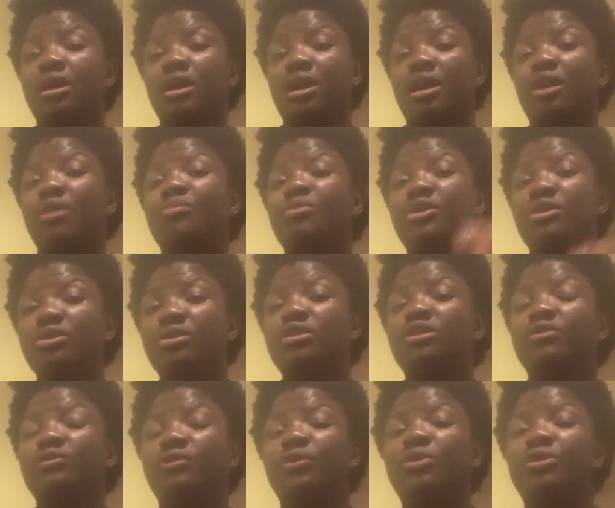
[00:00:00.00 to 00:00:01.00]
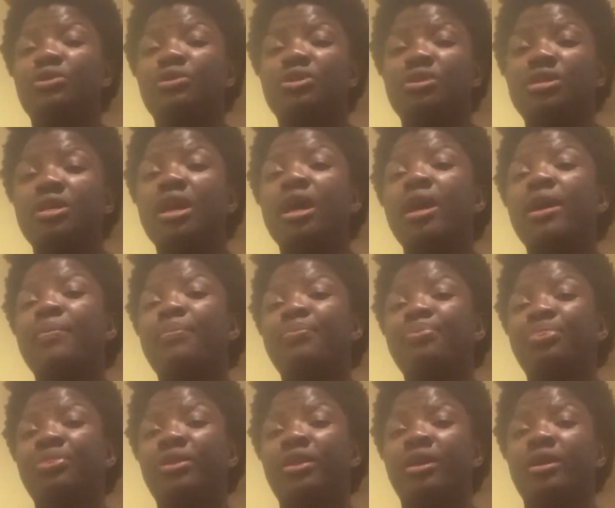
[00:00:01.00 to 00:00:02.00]
can be useful this year,
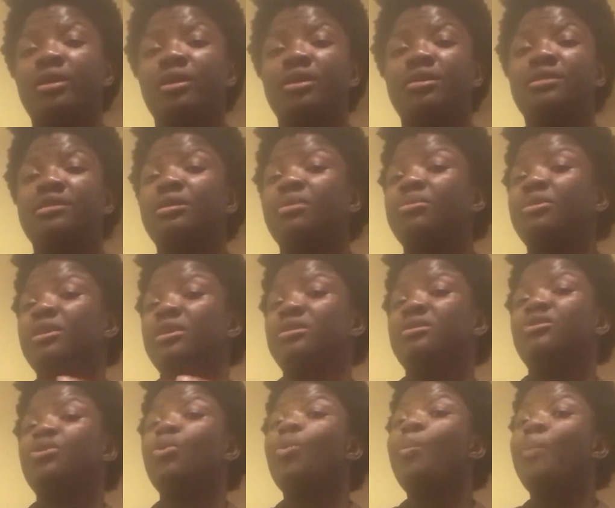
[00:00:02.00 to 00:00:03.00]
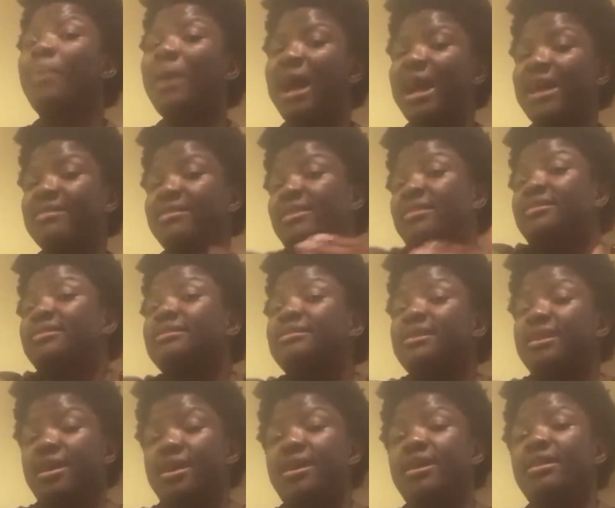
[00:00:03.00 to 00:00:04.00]
and some things you buy this
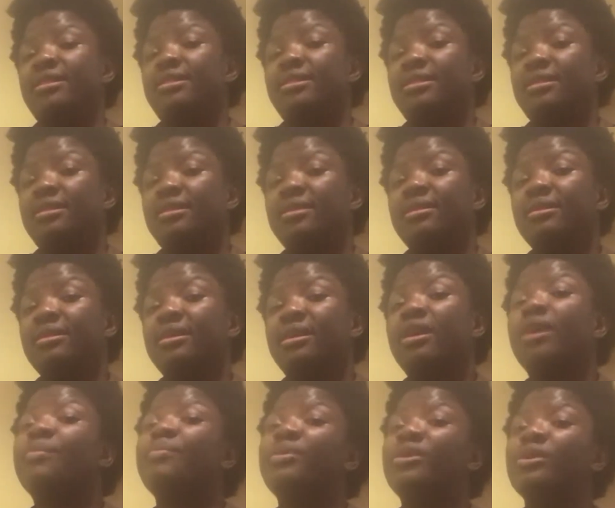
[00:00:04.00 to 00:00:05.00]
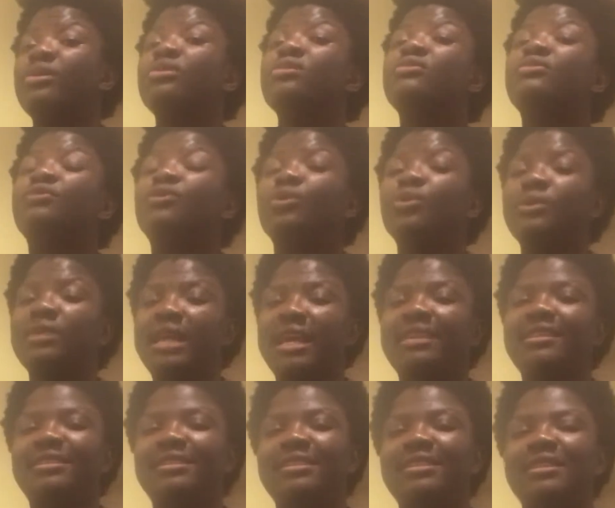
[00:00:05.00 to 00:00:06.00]
year can be useful
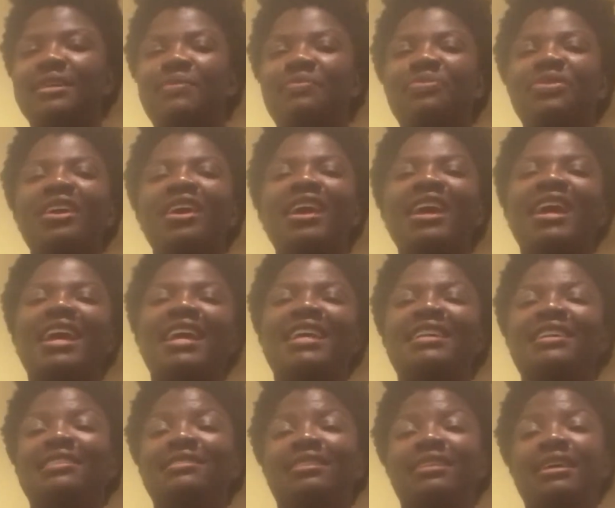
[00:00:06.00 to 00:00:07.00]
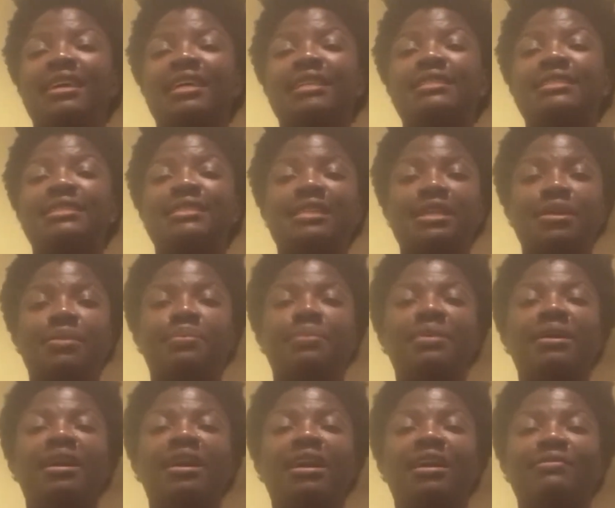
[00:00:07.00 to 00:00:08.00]
next year. And the third tip
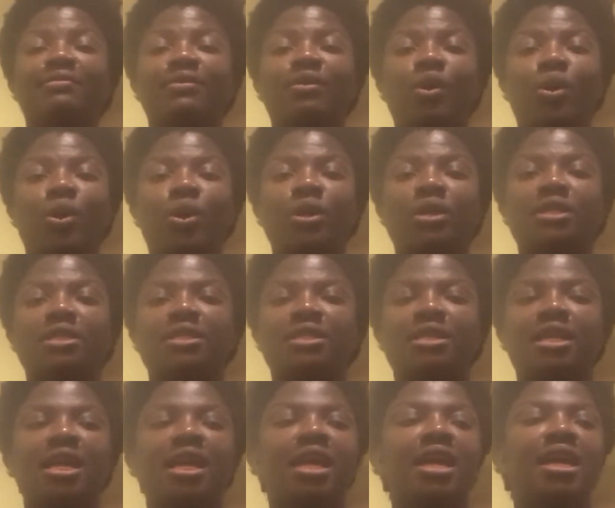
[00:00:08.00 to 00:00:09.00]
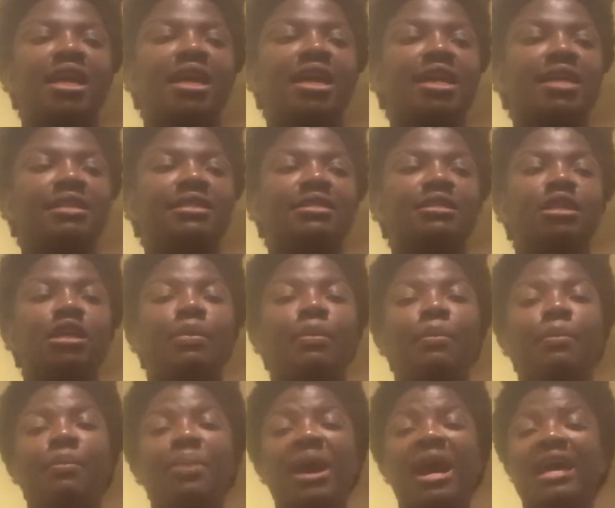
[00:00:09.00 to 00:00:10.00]
I have got is
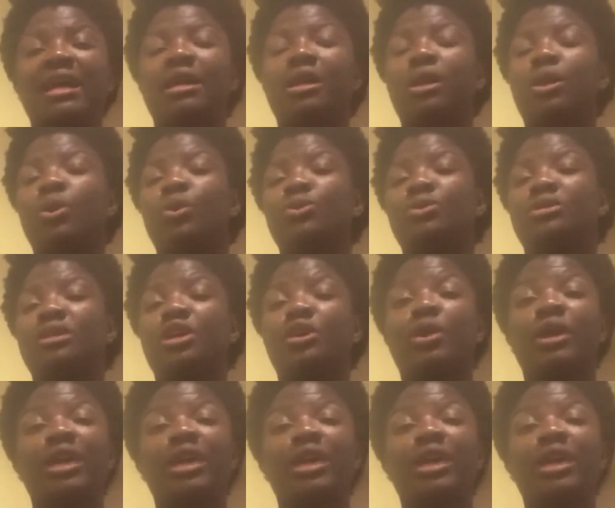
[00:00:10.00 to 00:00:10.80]
buy clothes that your